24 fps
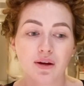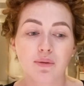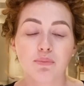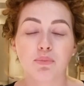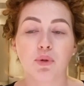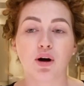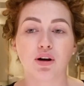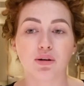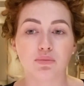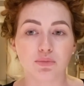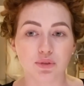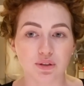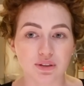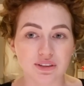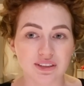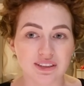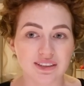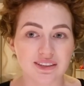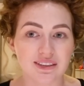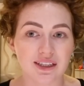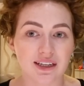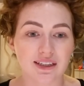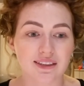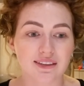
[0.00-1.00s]
But on a
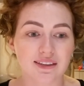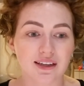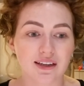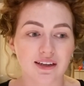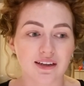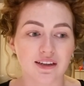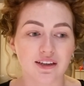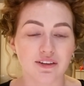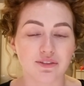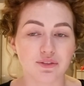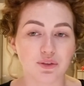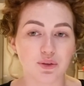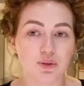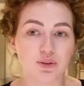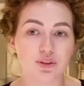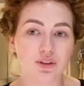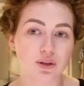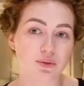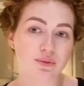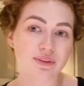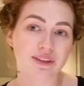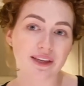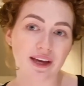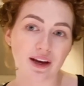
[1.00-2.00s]
multi-sector, if you
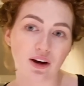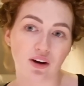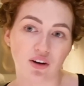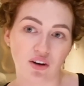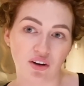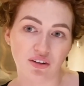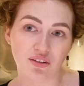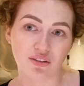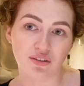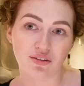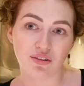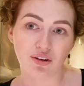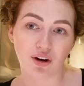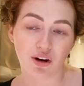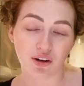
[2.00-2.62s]
don't get on